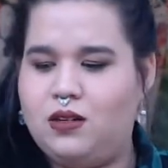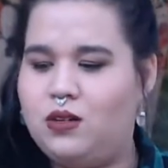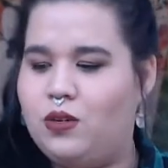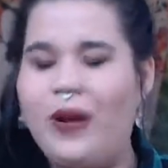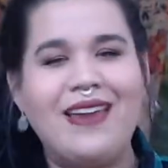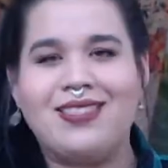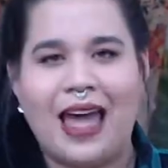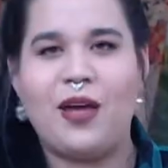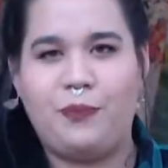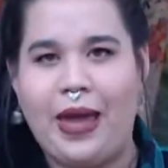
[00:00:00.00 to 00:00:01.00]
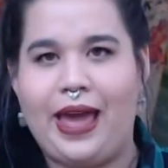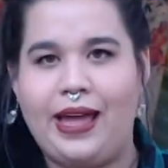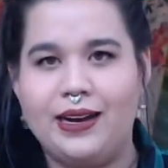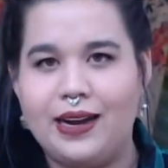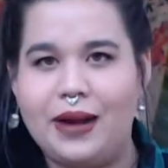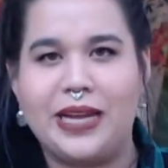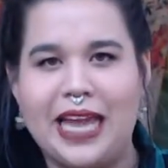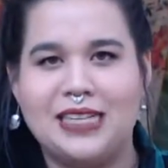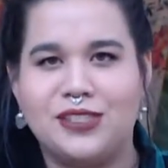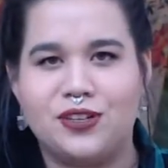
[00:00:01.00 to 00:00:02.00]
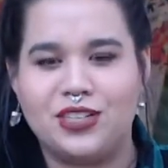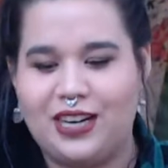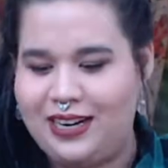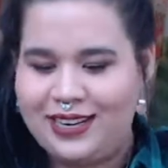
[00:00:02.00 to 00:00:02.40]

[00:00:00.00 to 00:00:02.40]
We ain't that bad. I'm a Cancer sun.